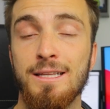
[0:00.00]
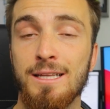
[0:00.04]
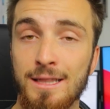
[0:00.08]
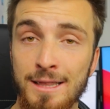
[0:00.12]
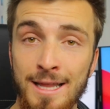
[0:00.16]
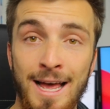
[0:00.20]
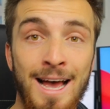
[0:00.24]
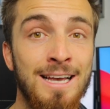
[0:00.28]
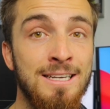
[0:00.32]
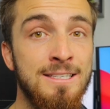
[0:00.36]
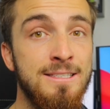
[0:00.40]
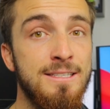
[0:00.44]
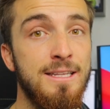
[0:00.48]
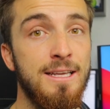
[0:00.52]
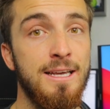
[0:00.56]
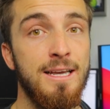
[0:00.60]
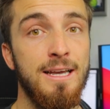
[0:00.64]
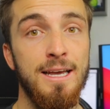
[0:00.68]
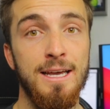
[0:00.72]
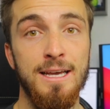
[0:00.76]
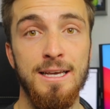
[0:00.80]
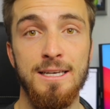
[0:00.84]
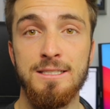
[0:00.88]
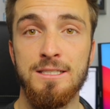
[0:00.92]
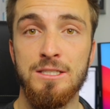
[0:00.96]
the last thing
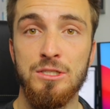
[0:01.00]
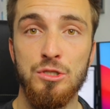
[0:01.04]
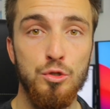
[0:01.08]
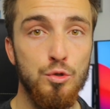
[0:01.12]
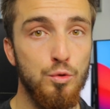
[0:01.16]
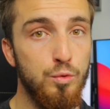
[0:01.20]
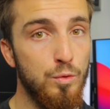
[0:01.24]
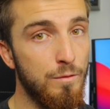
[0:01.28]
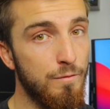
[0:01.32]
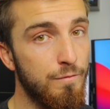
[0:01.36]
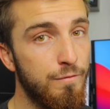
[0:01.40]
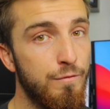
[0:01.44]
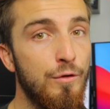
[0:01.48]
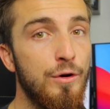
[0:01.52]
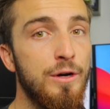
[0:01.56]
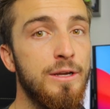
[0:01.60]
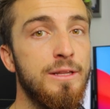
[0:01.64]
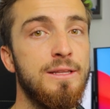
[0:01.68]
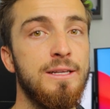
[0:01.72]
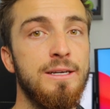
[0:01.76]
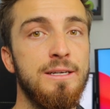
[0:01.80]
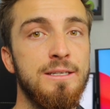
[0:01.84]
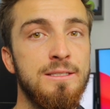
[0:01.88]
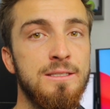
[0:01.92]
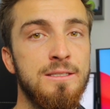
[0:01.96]
is, to
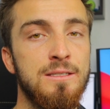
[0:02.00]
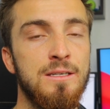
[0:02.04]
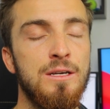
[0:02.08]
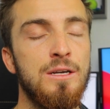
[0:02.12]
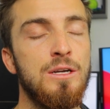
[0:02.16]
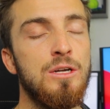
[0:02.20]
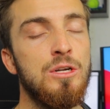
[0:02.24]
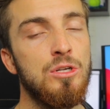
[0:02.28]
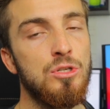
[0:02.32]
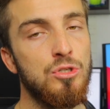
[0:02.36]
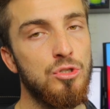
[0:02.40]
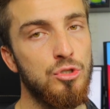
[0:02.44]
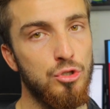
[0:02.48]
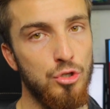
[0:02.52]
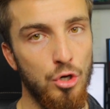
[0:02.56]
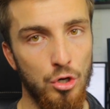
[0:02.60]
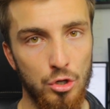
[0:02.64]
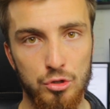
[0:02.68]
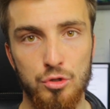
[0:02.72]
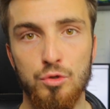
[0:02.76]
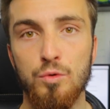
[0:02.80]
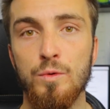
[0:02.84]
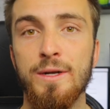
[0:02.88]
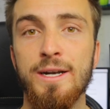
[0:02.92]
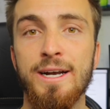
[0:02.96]
avoid this,
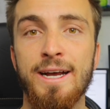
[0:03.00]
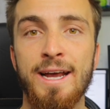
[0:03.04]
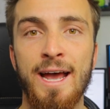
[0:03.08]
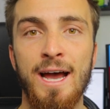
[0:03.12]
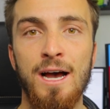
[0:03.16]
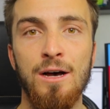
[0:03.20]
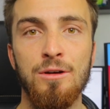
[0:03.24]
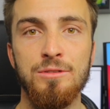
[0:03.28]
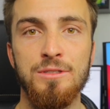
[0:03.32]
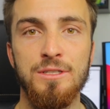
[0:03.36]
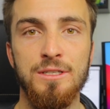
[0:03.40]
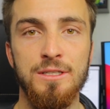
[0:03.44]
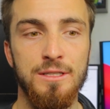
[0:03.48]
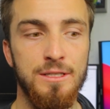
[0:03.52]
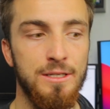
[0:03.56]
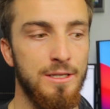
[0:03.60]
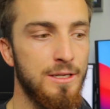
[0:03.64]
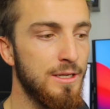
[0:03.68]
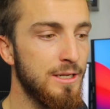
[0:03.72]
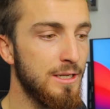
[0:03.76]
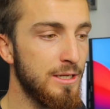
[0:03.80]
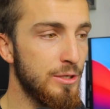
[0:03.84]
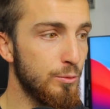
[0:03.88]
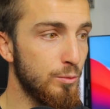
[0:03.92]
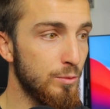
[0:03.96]
talk to an accountant.
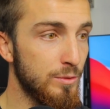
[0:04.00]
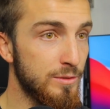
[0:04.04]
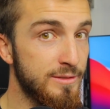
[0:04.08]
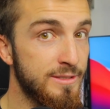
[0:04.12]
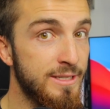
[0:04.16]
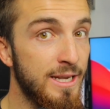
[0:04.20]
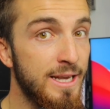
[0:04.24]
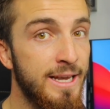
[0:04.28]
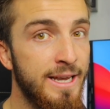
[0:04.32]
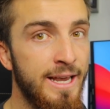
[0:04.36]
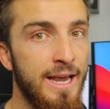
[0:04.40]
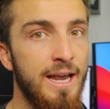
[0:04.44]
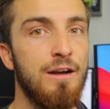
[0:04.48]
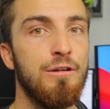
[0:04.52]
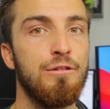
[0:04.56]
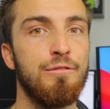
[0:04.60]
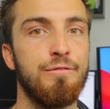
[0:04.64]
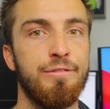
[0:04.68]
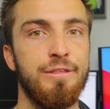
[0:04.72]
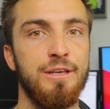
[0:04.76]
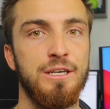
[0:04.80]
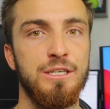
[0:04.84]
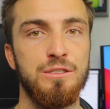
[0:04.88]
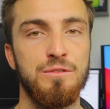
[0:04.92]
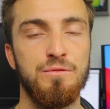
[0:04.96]
He will take care of
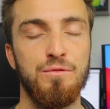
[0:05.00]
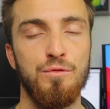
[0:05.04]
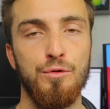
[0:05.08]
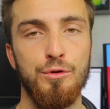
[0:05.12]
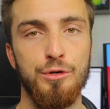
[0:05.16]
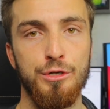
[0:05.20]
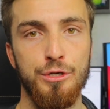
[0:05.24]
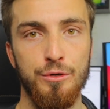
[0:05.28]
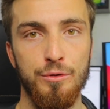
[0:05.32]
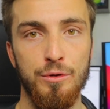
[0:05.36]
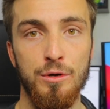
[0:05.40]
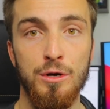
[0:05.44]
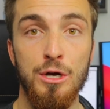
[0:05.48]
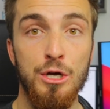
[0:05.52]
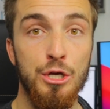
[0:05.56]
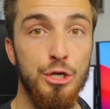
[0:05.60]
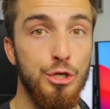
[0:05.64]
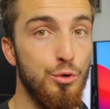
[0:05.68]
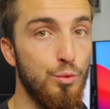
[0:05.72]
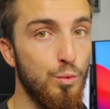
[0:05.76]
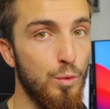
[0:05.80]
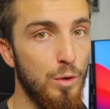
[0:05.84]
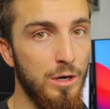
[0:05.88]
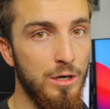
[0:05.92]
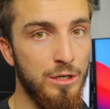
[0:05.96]
things for you.
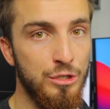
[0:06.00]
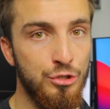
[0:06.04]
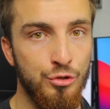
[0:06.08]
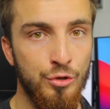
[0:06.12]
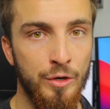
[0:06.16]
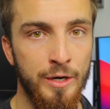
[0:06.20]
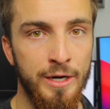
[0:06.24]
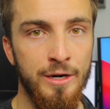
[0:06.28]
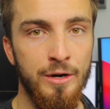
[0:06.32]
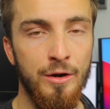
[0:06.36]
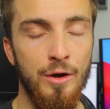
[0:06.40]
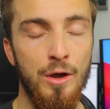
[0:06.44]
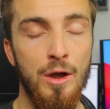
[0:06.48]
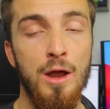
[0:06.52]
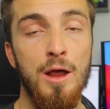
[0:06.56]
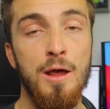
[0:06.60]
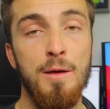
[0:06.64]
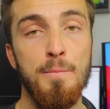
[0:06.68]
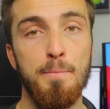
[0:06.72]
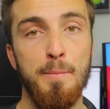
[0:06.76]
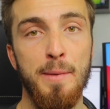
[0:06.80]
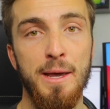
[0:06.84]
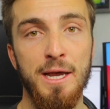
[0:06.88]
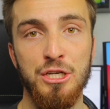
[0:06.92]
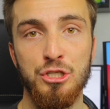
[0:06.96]
You are a trader.
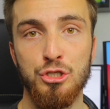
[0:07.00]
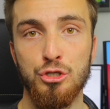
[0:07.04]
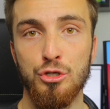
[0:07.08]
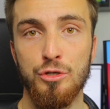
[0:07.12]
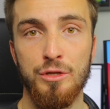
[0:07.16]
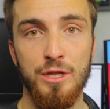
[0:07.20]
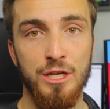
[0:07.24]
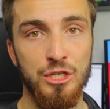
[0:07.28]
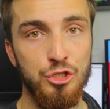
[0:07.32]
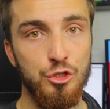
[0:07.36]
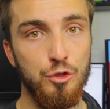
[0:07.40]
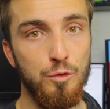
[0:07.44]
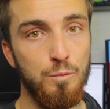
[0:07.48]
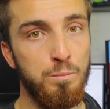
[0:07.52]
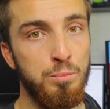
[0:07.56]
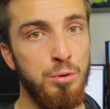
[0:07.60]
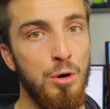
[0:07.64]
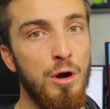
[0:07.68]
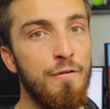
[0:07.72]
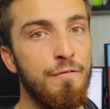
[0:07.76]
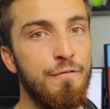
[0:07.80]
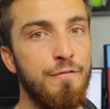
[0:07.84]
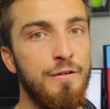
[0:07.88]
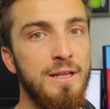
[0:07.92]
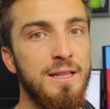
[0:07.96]
Make sure that you
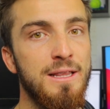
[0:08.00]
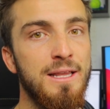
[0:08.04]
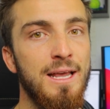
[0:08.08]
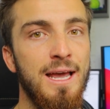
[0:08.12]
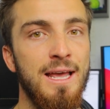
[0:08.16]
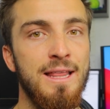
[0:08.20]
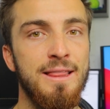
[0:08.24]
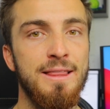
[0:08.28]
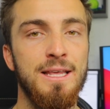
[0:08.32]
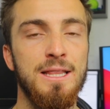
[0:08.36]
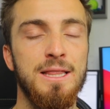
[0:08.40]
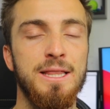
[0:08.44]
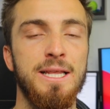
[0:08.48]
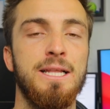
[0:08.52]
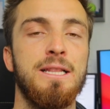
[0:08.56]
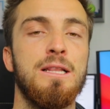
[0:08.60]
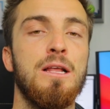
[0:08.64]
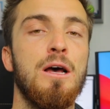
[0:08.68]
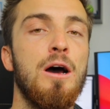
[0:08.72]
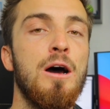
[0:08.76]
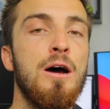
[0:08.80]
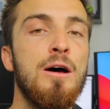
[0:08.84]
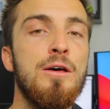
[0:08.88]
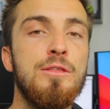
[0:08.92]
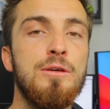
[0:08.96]
profit and then
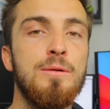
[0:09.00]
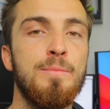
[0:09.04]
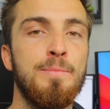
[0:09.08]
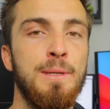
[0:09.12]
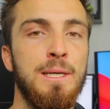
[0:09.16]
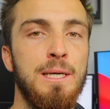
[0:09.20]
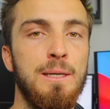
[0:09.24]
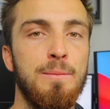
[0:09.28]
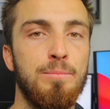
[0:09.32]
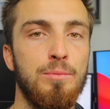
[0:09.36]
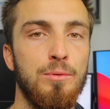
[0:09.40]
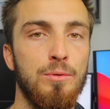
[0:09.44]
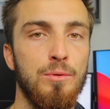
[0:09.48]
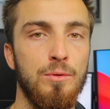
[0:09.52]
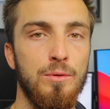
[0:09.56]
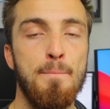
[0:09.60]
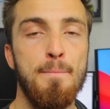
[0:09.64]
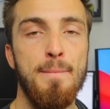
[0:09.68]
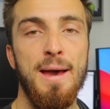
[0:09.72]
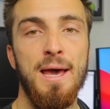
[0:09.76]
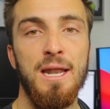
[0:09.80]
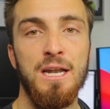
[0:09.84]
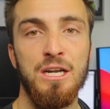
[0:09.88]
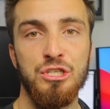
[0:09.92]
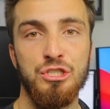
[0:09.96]
let other people
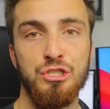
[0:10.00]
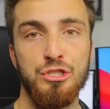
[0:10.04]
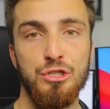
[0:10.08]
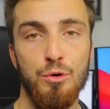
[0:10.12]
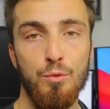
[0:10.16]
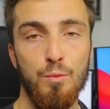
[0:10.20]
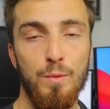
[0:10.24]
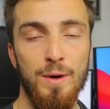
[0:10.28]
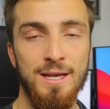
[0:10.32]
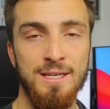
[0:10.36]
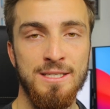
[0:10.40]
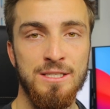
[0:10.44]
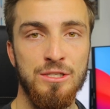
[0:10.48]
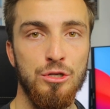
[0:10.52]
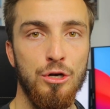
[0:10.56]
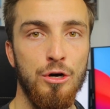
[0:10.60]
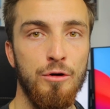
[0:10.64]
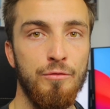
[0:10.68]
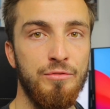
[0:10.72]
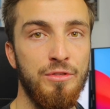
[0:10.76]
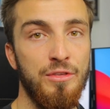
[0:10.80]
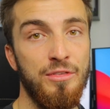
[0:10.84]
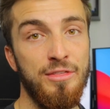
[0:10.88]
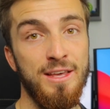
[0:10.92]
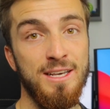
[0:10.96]
manage the rest
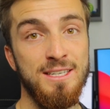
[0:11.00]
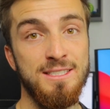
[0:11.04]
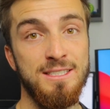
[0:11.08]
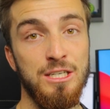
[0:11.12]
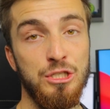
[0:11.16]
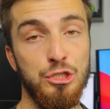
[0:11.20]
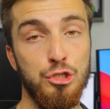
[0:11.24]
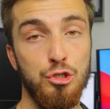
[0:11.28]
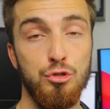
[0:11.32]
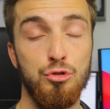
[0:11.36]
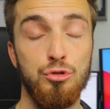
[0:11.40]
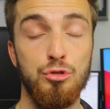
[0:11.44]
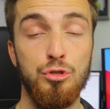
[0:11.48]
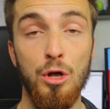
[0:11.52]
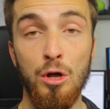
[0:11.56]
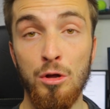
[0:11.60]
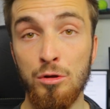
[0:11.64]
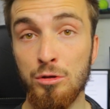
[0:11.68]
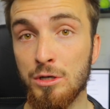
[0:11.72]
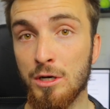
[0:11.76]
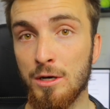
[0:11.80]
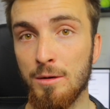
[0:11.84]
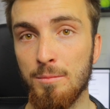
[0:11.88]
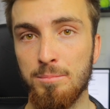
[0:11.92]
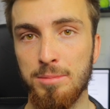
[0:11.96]
of the things that you
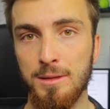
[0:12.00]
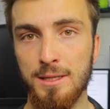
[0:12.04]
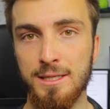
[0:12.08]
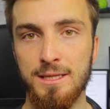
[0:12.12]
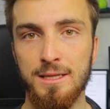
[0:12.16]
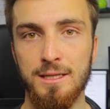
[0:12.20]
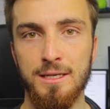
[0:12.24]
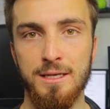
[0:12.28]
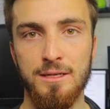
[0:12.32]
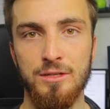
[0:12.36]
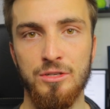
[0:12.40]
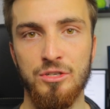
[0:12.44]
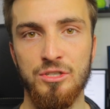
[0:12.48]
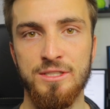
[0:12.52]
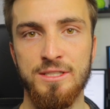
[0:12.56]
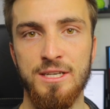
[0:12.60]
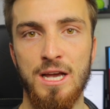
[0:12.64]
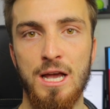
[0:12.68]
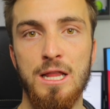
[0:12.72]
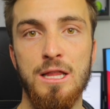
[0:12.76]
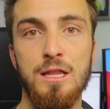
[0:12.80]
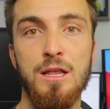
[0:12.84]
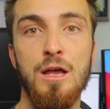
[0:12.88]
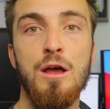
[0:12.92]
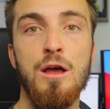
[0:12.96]
don't completely understand